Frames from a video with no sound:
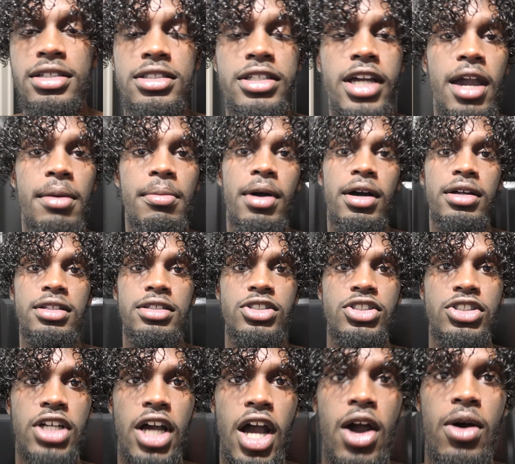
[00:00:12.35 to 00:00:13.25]
I just came out
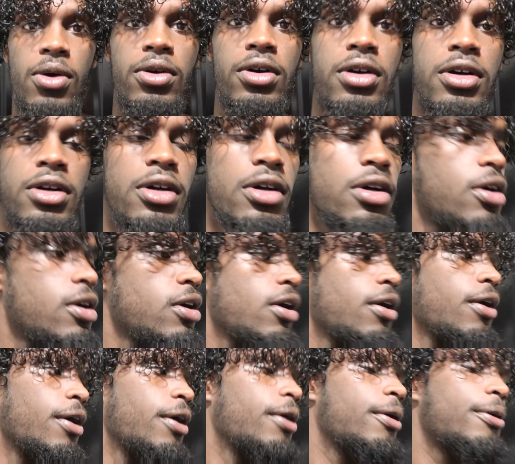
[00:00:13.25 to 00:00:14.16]
the shower.
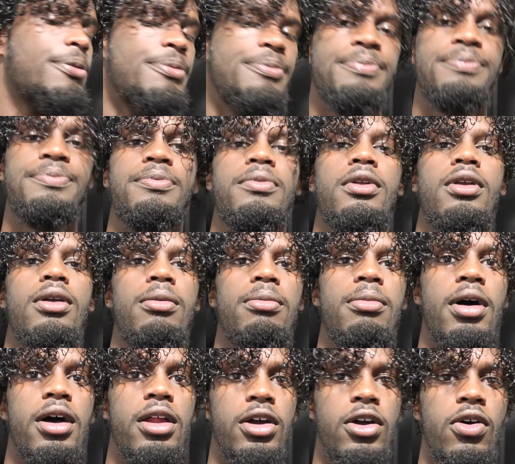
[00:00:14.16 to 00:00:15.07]
Um
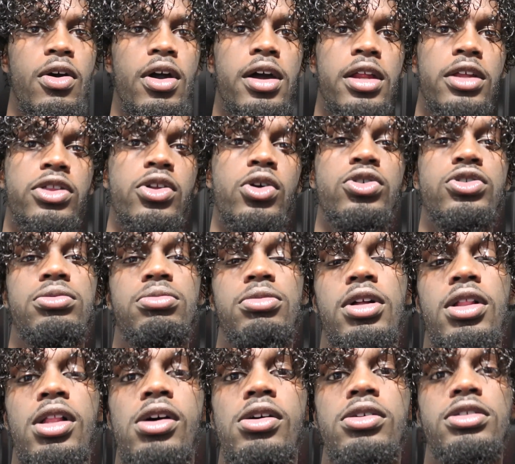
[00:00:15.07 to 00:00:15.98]
about to go ahead and throw
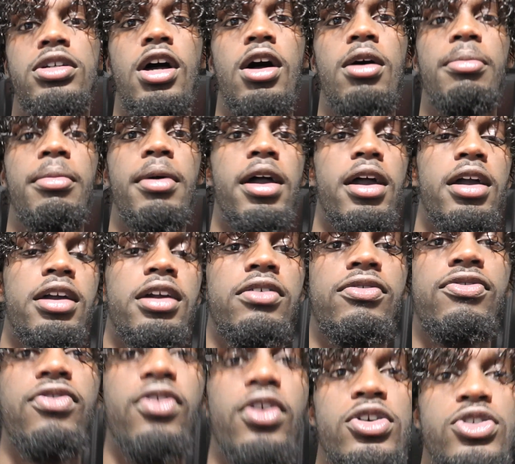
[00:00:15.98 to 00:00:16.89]
some clothes on, man,
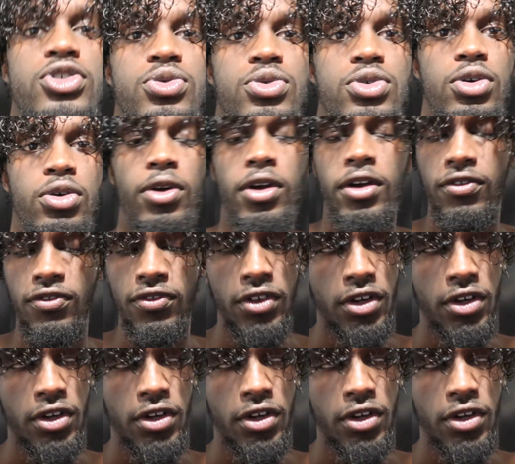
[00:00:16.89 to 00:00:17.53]
get fresh real quick